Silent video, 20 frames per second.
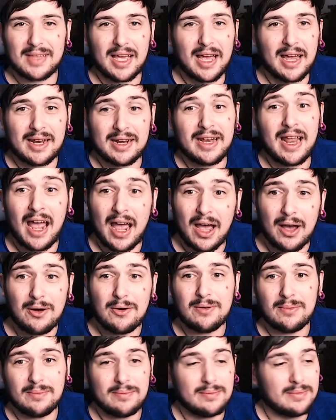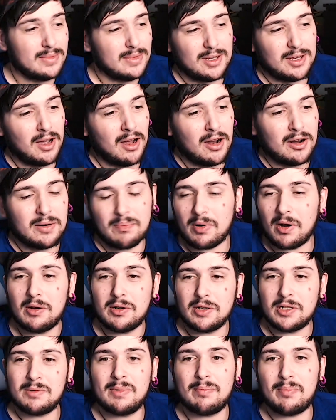And now, you can't
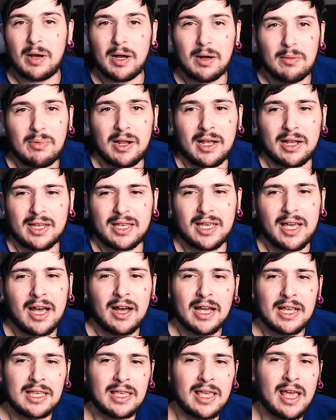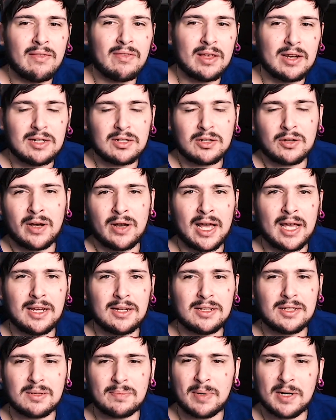approach him in public. Yeah, I get that he's got
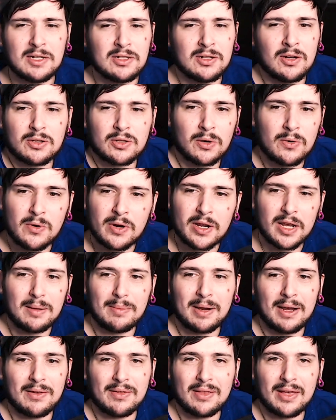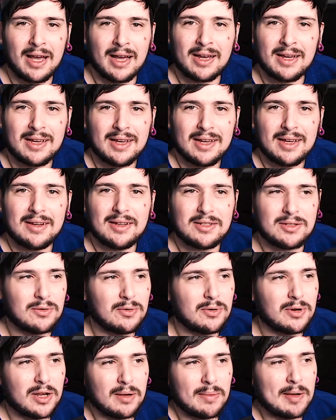haters, but he's not talking about that. He's
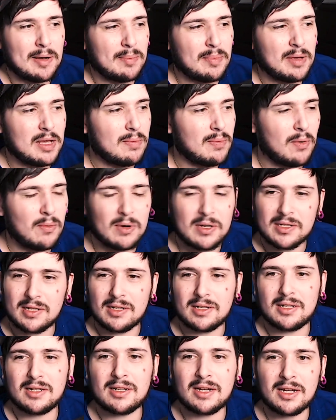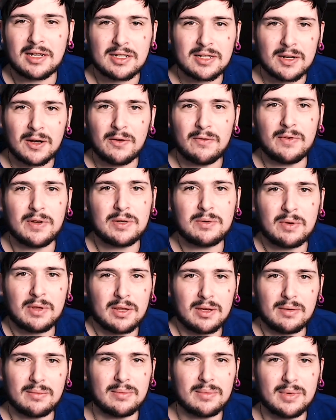talking about people wanting to take selfies with
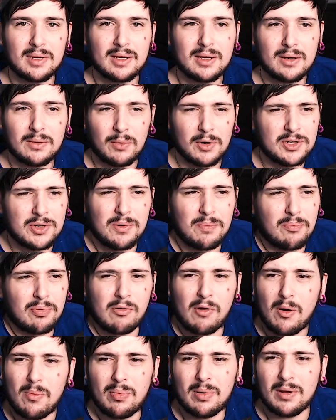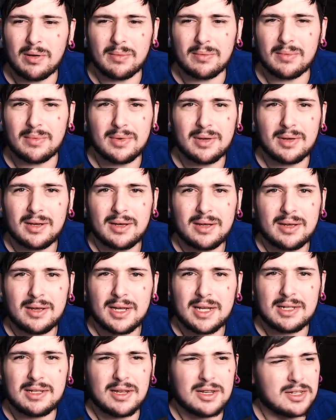him. What is your problem?
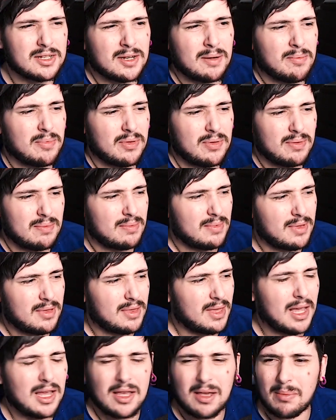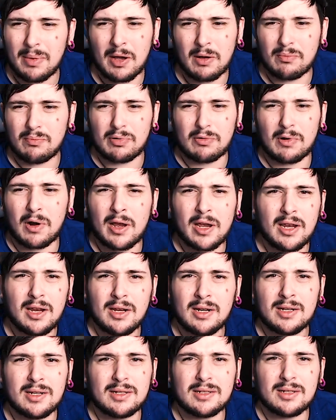Is this some thing about
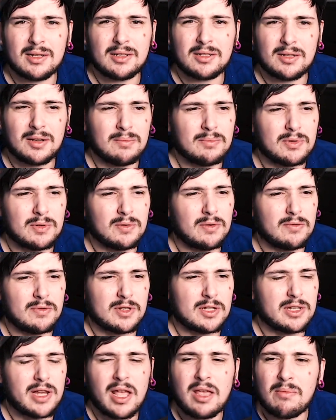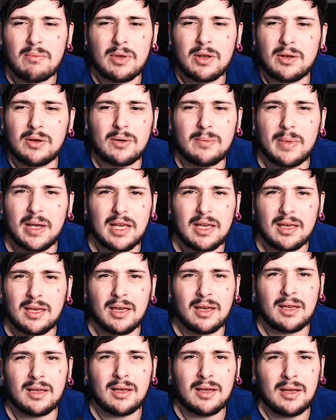pride? Is this some sort of statement you're
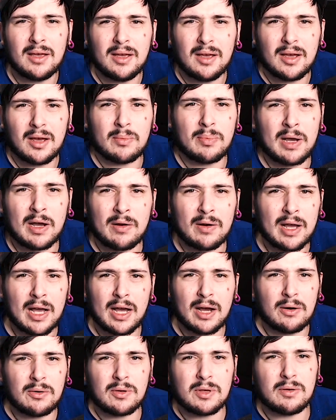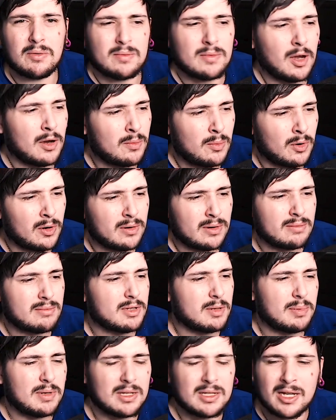making about how you don't want to
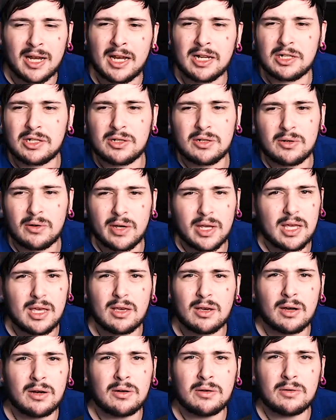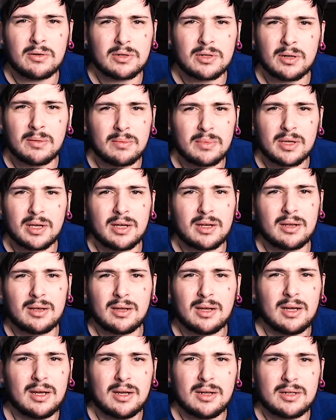be attached to your ego or something,
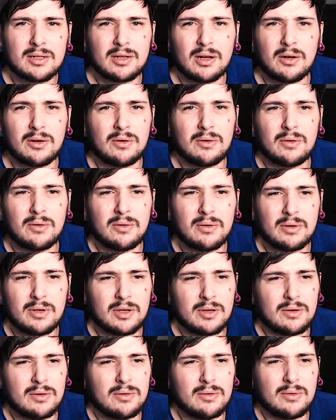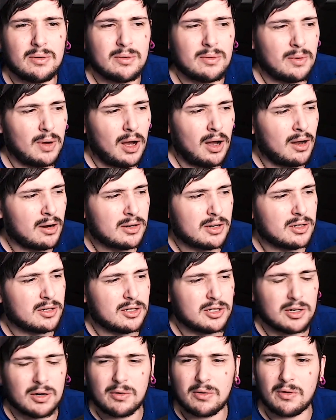so you aren't going to
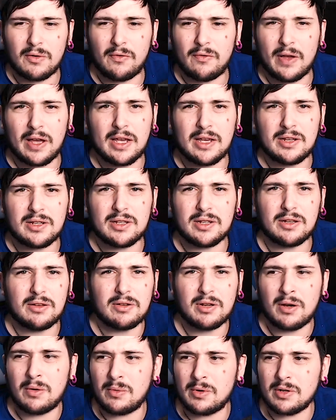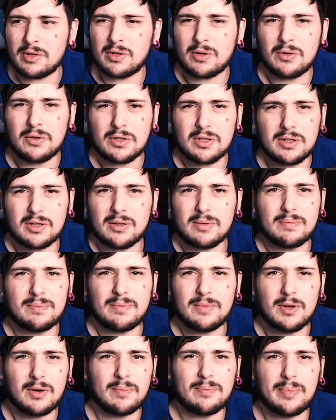show your face and you don't want to talk to
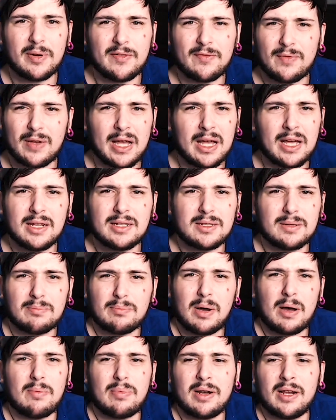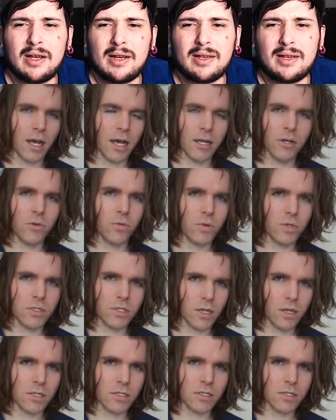your fans in public? I don't want to
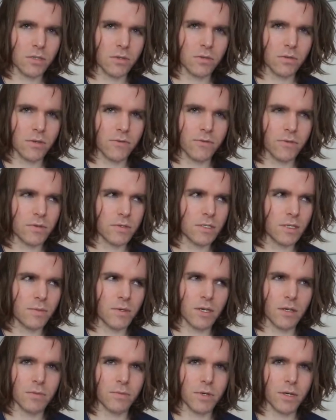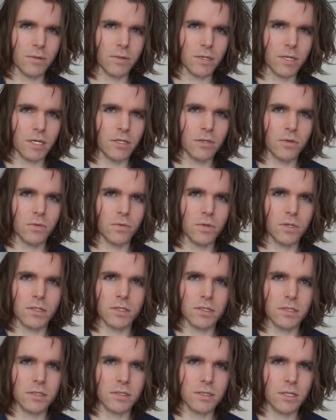talk to you if you see me on public. I don't want a
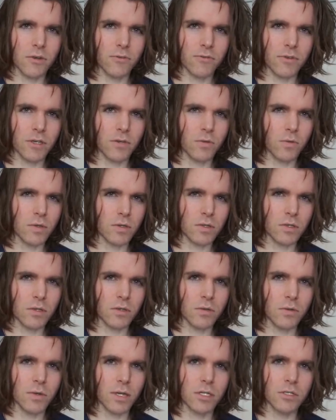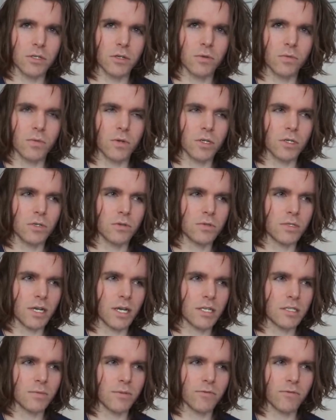selfie with you. I don't want you to
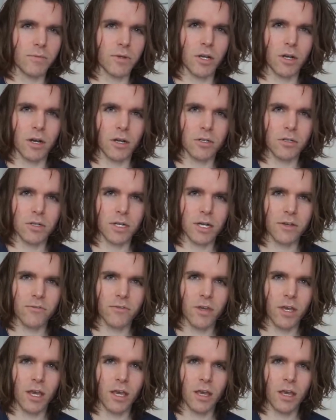ask me for my autograph.